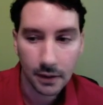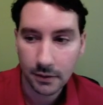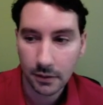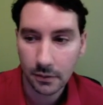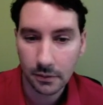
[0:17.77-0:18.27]

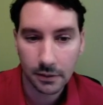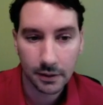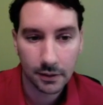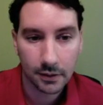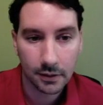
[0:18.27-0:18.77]
So
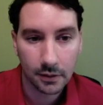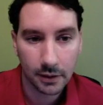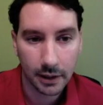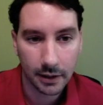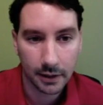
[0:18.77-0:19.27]
let's
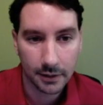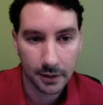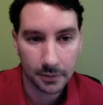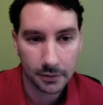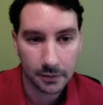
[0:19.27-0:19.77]
look at an
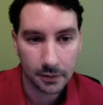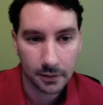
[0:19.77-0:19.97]
example.